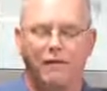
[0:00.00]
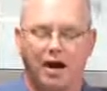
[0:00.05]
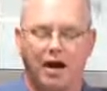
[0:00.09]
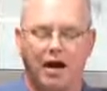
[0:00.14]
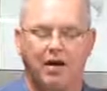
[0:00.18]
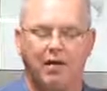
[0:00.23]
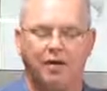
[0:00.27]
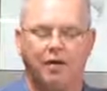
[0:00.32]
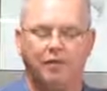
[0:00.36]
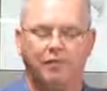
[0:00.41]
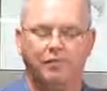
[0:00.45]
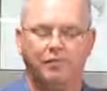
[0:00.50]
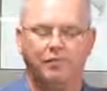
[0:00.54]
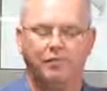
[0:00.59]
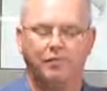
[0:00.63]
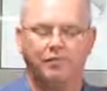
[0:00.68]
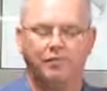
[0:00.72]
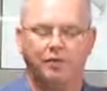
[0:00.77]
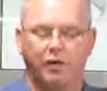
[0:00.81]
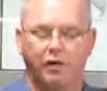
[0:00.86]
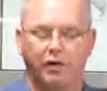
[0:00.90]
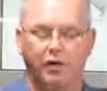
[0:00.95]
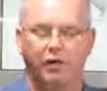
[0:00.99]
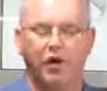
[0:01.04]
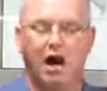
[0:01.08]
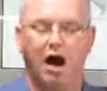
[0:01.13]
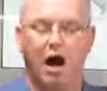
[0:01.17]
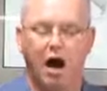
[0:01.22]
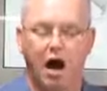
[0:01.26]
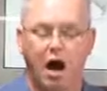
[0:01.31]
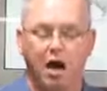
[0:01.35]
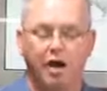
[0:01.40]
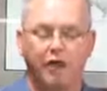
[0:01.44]
fail, or
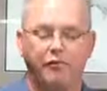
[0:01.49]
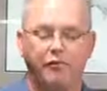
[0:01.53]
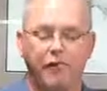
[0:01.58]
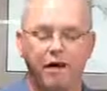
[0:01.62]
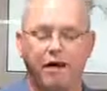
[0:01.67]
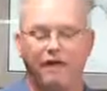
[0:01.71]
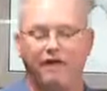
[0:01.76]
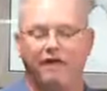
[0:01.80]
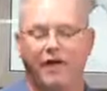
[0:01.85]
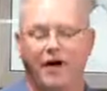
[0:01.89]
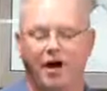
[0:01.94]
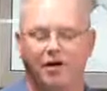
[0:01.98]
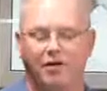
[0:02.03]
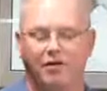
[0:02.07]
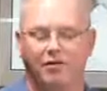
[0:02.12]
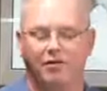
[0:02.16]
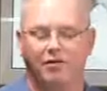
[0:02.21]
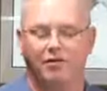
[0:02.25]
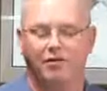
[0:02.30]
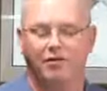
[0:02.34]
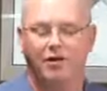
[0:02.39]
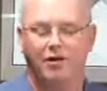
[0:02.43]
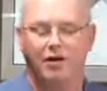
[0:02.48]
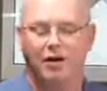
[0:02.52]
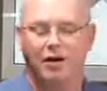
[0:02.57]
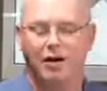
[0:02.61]
the olive may fail,